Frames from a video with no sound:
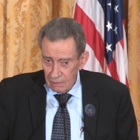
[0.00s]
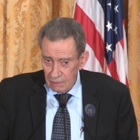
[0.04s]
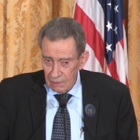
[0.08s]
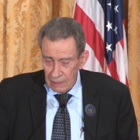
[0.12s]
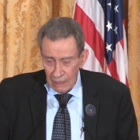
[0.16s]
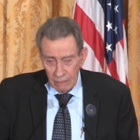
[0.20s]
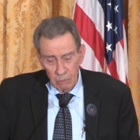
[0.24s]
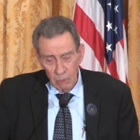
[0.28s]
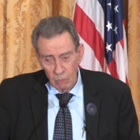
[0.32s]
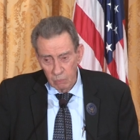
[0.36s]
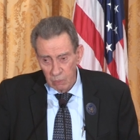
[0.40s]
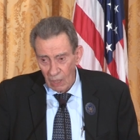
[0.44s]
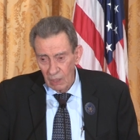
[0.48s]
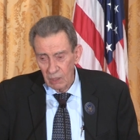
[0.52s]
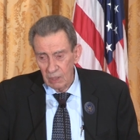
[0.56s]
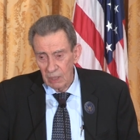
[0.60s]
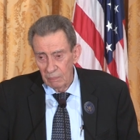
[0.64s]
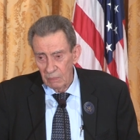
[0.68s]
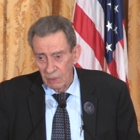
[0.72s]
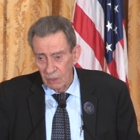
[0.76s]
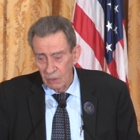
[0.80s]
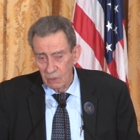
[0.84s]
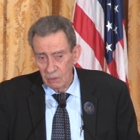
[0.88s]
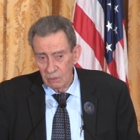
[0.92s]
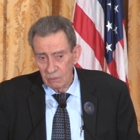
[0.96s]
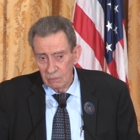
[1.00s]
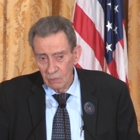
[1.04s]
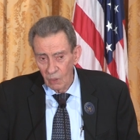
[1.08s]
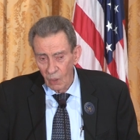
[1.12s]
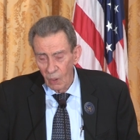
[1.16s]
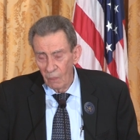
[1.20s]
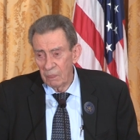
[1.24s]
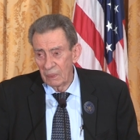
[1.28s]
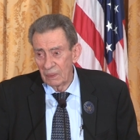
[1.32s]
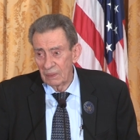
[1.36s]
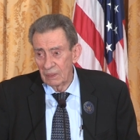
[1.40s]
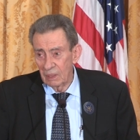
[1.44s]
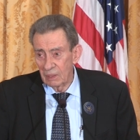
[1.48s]
They would welcome you,
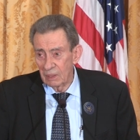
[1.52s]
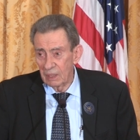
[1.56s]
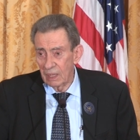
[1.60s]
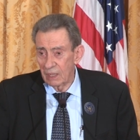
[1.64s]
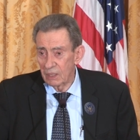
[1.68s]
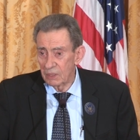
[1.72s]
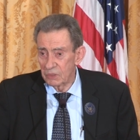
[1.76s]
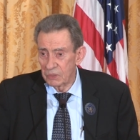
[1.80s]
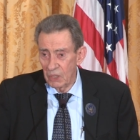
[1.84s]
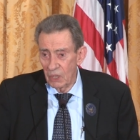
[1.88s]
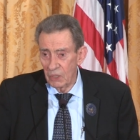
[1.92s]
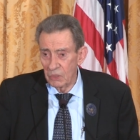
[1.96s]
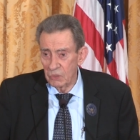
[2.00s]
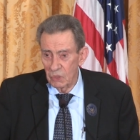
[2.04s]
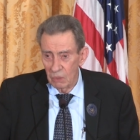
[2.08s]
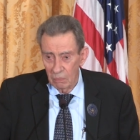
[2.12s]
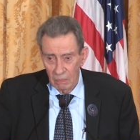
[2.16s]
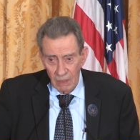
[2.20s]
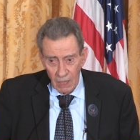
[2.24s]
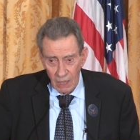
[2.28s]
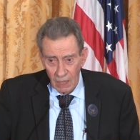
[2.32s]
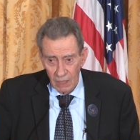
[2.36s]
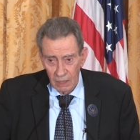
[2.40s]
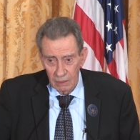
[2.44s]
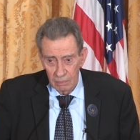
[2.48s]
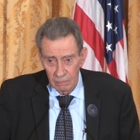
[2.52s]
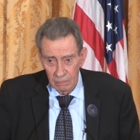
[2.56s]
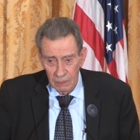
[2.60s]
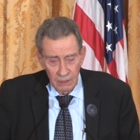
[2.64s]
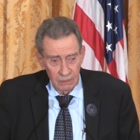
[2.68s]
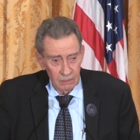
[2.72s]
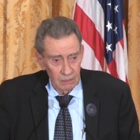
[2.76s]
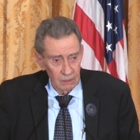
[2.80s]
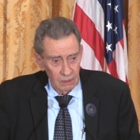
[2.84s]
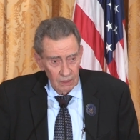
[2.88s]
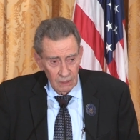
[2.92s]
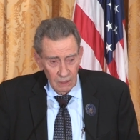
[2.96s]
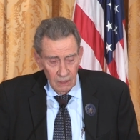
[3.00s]
hoping that they could change your mind.
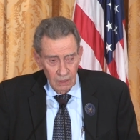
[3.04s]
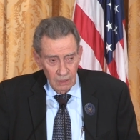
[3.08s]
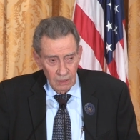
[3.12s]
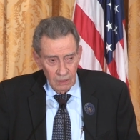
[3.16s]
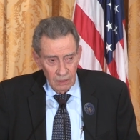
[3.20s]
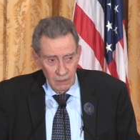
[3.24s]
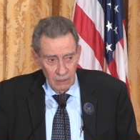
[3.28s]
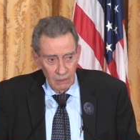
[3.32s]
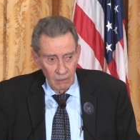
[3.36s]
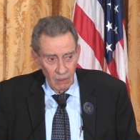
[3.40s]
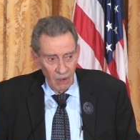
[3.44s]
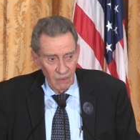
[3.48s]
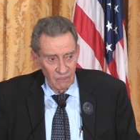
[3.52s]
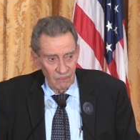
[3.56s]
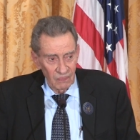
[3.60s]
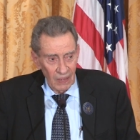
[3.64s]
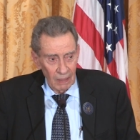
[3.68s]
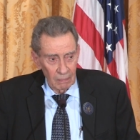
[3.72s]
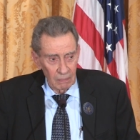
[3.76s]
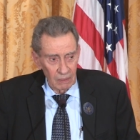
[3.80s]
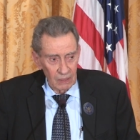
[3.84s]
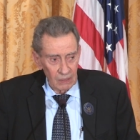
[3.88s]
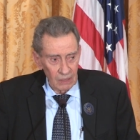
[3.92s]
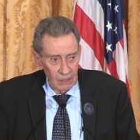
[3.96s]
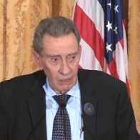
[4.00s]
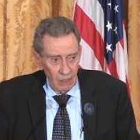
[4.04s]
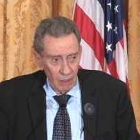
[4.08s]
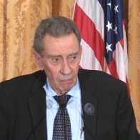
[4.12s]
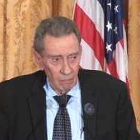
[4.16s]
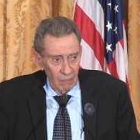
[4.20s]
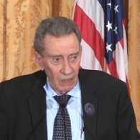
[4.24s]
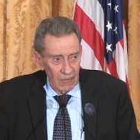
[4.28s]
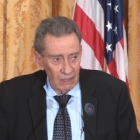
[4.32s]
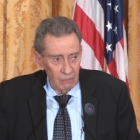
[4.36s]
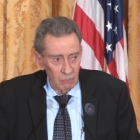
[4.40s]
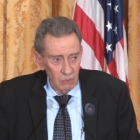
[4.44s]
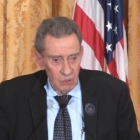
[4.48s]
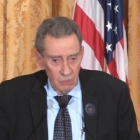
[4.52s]
But in our family, our
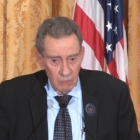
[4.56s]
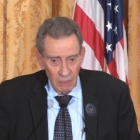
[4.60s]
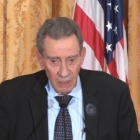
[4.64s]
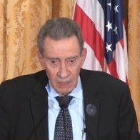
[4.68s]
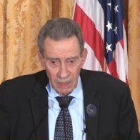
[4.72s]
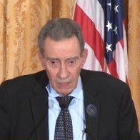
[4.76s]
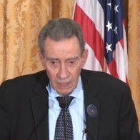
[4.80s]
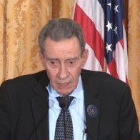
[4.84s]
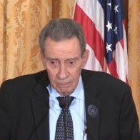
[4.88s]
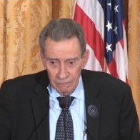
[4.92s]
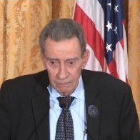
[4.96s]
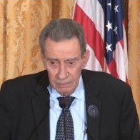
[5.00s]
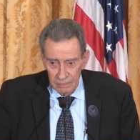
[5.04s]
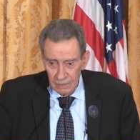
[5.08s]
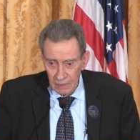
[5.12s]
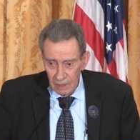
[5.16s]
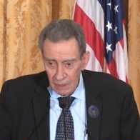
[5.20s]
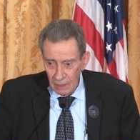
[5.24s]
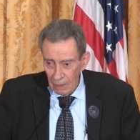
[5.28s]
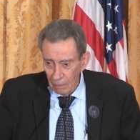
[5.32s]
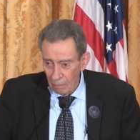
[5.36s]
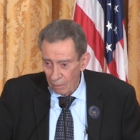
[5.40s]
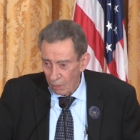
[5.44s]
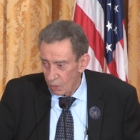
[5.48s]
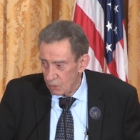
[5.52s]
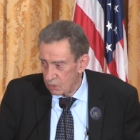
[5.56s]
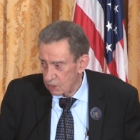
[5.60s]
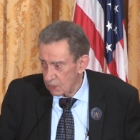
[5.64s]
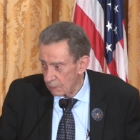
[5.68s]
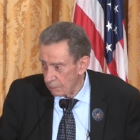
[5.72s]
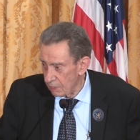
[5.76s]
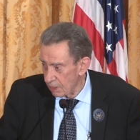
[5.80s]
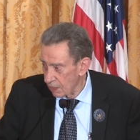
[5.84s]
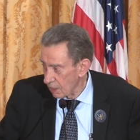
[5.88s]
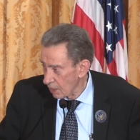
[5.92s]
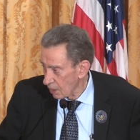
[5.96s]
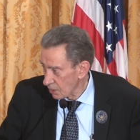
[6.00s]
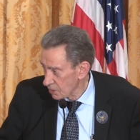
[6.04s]
mind was made up mostly
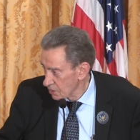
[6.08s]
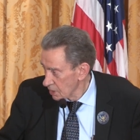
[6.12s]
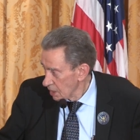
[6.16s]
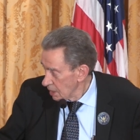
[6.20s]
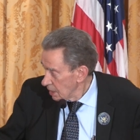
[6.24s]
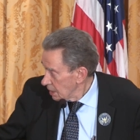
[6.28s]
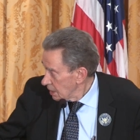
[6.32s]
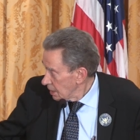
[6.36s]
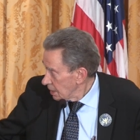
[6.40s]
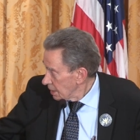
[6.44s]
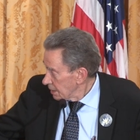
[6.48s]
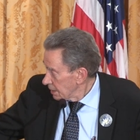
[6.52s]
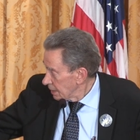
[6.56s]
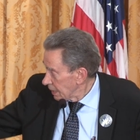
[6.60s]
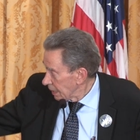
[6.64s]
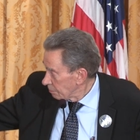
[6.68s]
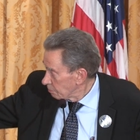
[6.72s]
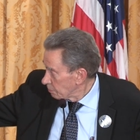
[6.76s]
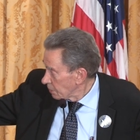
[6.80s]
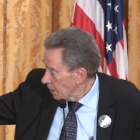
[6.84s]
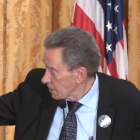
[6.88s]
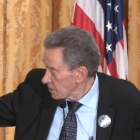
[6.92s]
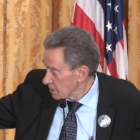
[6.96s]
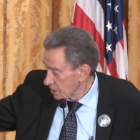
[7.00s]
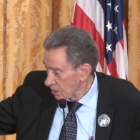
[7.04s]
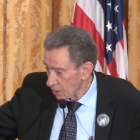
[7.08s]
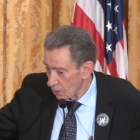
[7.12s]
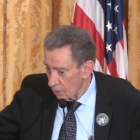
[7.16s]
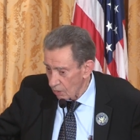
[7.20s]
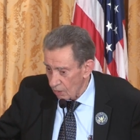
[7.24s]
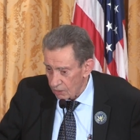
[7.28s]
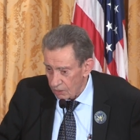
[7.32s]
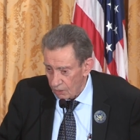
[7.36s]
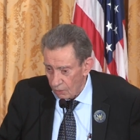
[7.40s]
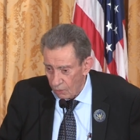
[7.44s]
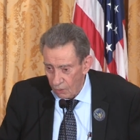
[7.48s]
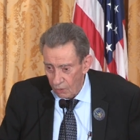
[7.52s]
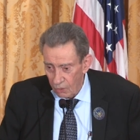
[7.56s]
because that president
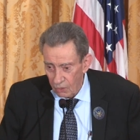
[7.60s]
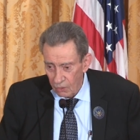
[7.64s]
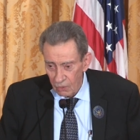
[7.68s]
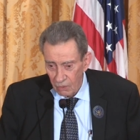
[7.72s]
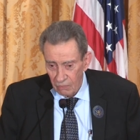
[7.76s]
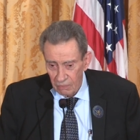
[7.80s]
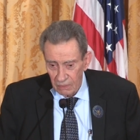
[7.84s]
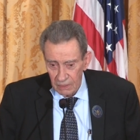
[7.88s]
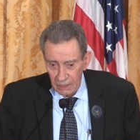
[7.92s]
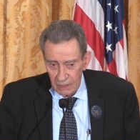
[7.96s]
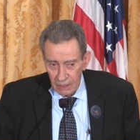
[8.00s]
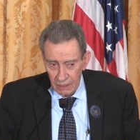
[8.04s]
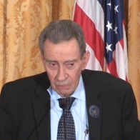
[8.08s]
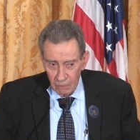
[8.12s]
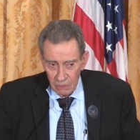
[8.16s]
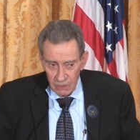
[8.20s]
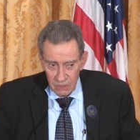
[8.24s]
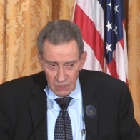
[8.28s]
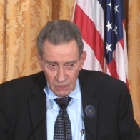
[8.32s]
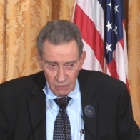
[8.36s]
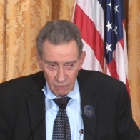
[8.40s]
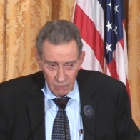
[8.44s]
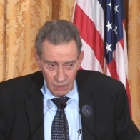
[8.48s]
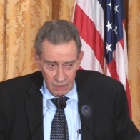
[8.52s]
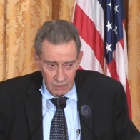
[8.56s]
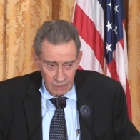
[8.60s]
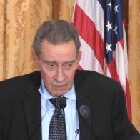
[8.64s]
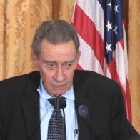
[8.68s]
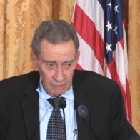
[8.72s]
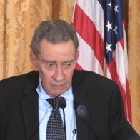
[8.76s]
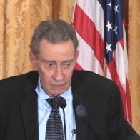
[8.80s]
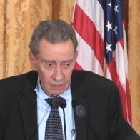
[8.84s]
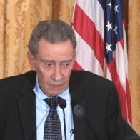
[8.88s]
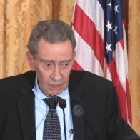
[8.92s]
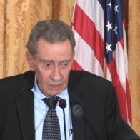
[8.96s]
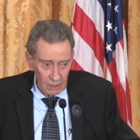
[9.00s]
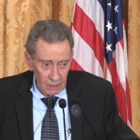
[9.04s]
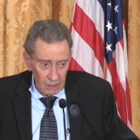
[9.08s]
on the corner over there was the one that
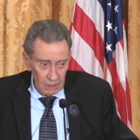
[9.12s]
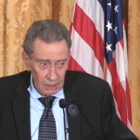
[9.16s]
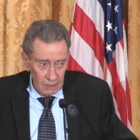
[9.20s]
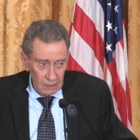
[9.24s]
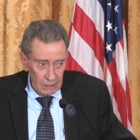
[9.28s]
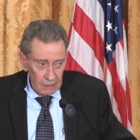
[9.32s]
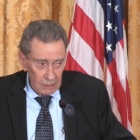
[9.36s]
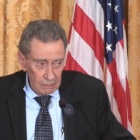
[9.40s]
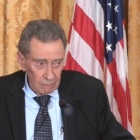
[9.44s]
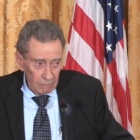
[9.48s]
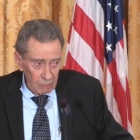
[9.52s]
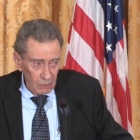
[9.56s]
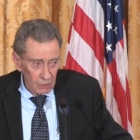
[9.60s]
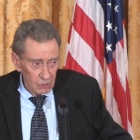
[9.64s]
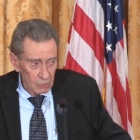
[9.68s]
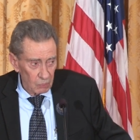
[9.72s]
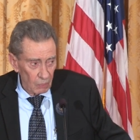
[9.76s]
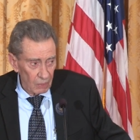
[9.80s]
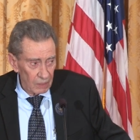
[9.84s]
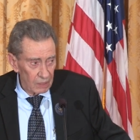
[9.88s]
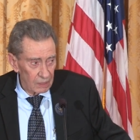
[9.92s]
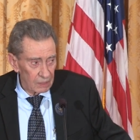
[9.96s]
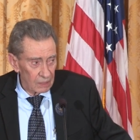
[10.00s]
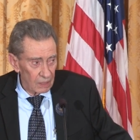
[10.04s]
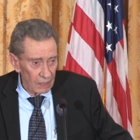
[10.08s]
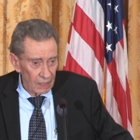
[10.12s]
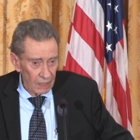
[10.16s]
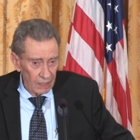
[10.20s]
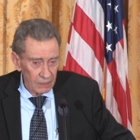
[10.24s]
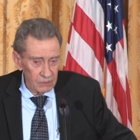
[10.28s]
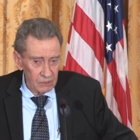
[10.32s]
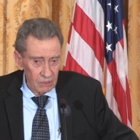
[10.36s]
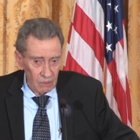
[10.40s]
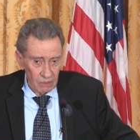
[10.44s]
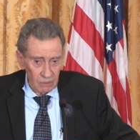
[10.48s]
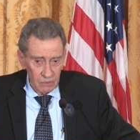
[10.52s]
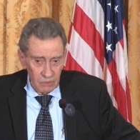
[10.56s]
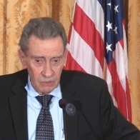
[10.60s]
persuaded the
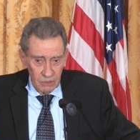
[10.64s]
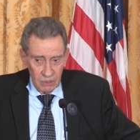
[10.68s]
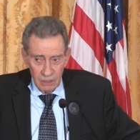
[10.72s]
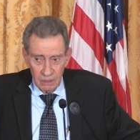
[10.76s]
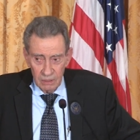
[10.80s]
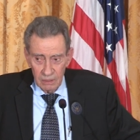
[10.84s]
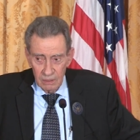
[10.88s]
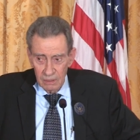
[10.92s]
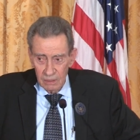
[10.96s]
Nixons